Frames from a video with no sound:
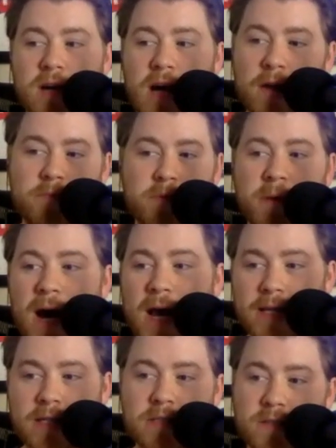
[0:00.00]
I'd be
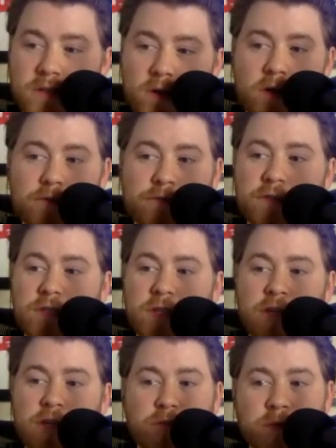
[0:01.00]
buying into the Dolphins,
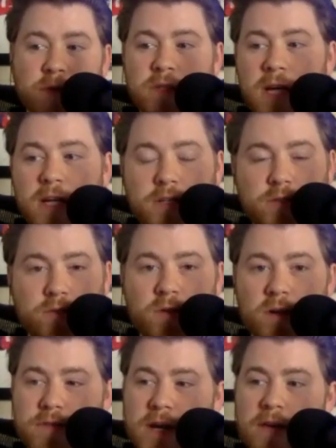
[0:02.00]
even with Teddy Two
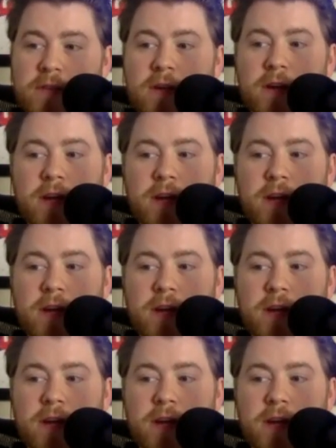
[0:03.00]
Gloves out there.